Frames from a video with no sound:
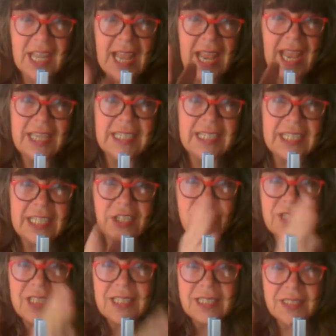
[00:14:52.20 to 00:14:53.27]
And each of
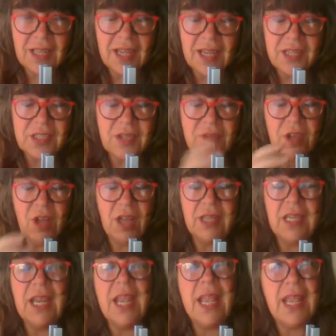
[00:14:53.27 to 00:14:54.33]
these sides have got
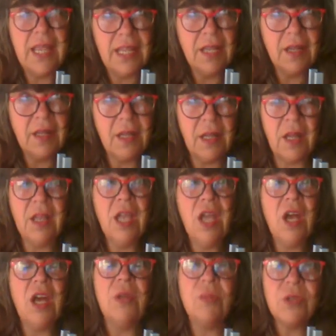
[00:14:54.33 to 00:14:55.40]
an
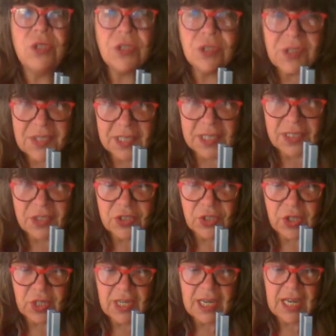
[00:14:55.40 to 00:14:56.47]
emotional signature
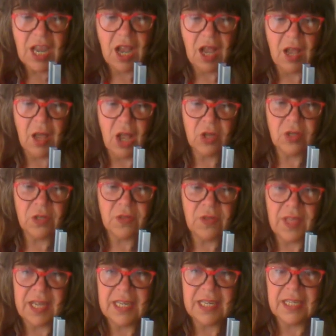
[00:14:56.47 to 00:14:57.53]

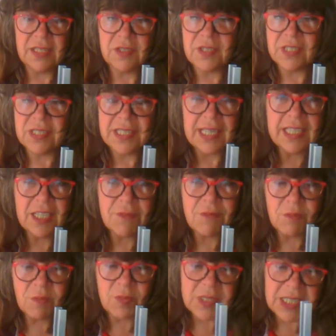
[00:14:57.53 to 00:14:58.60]
that is indicative
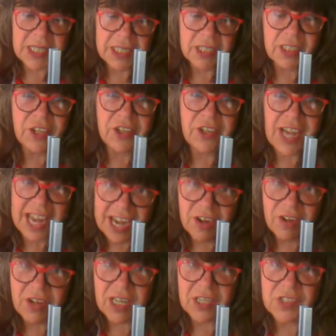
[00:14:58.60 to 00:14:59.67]
of particular
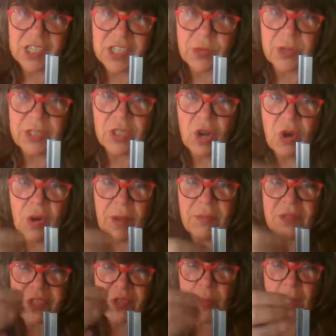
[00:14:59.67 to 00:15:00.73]
areas as we go up the
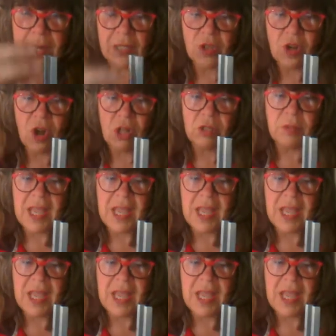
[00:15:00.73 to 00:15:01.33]
spinal column,